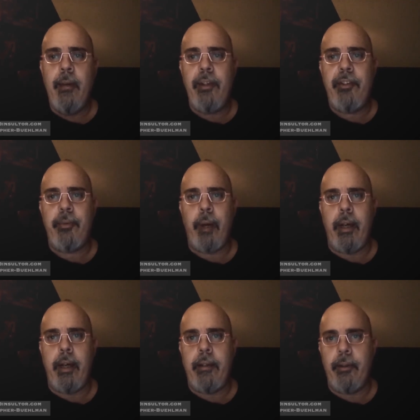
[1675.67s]
which is
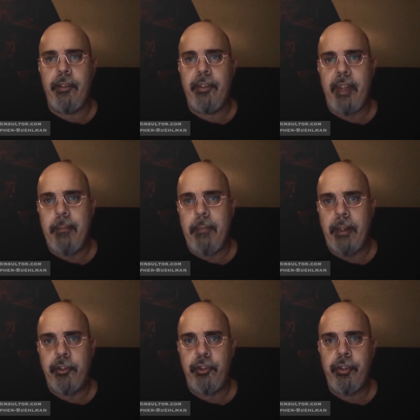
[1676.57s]
why I don't say
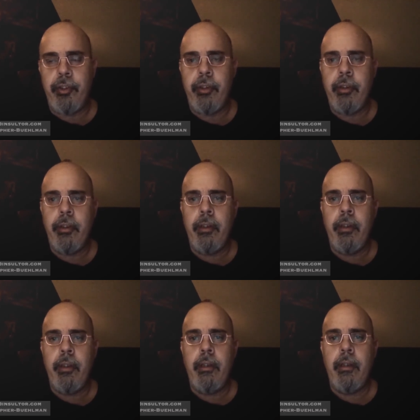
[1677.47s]
much.
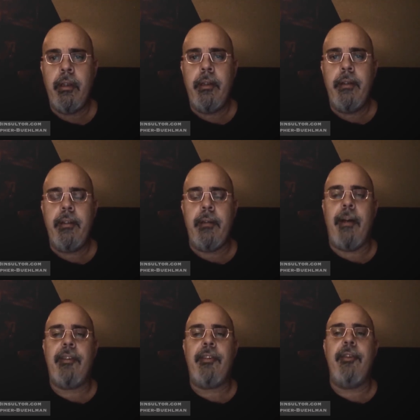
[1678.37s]

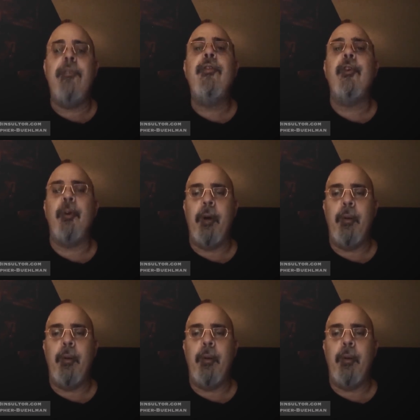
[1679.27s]
Tomas stood for a